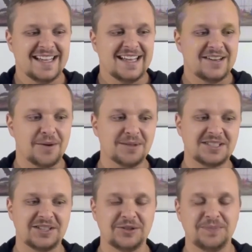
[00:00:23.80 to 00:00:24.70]
Number
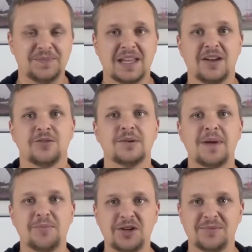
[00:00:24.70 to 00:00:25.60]
two,
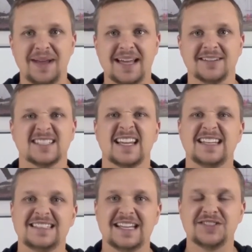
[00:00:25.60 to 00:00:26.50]
remember your manners.
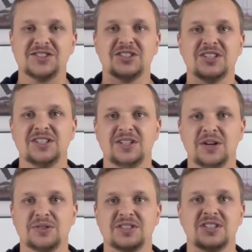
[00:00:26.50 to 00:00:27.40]
Yes, sir,
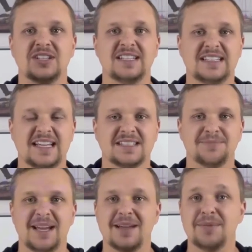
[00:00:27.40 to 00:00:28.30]
no, sir, yes,
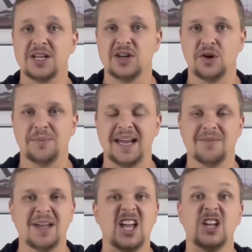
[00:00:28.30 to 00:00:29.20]
ma'am, no,
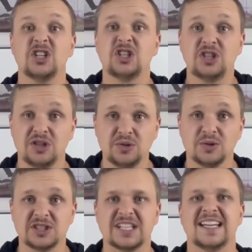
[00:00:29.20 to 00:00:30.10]
ma'am.
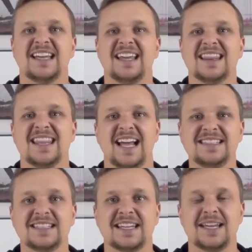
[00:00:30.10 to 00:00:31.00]
Huge.
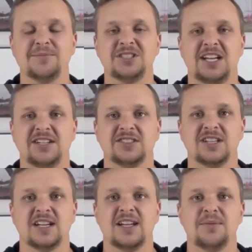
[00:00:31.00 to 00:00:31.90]
That's a game
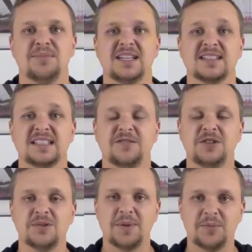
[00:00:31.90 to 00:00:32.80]
changer because if
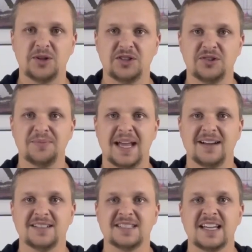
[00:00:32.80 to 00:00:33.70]
you remember your
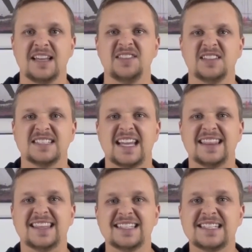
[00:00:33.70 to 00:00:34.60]
manners, they'll say
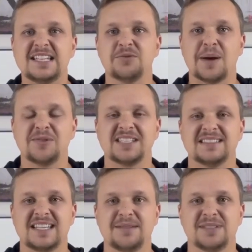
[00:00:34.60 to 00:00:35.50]
this kid
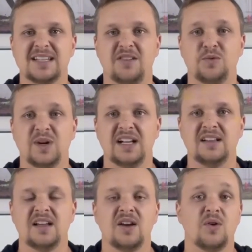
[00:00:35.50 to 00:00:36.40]
represents himself
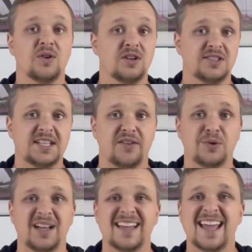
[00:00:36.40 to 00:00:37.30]
well or herself
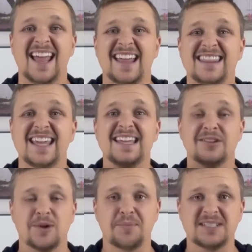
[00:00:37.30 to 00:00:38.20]
well, and they
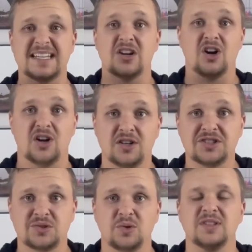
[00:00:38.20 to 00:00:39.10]
can represent our
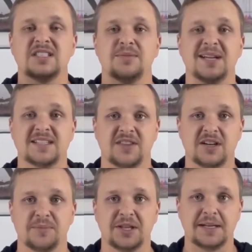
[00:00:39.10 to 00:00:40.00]
school to the best of
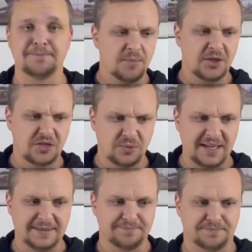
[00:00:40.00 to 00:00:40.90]
their ability. Number
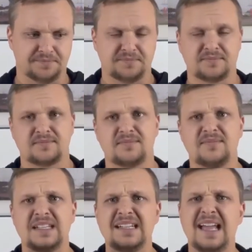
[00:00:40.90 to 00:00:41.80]
three,
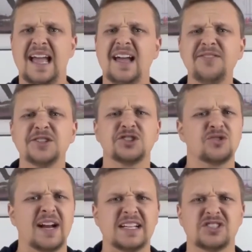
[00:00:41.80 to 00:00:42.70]
have your
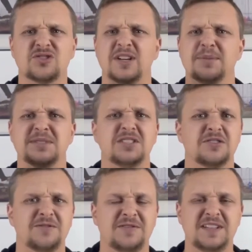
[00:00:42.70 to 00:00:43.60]
transcripts, your
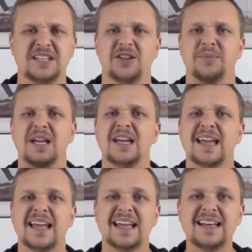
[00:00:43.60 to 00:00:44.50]
film,
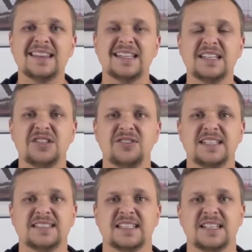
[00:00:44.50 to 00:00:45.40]
anything you
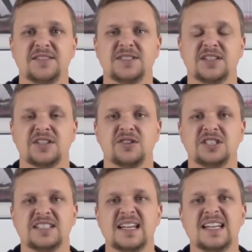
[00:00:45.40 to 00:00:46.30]
need to give to the
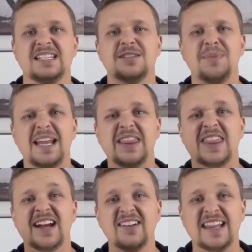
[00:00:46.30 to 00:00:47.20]
coaches to make
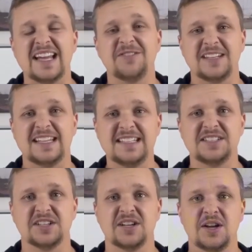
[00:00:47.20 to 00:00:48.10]
their life
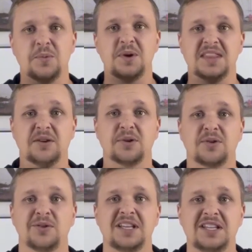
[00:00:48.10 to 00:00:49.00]
easier when they're
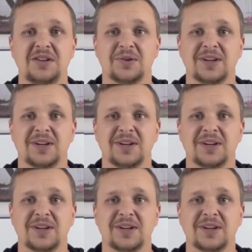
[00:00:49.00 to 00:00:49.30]
recruiting you.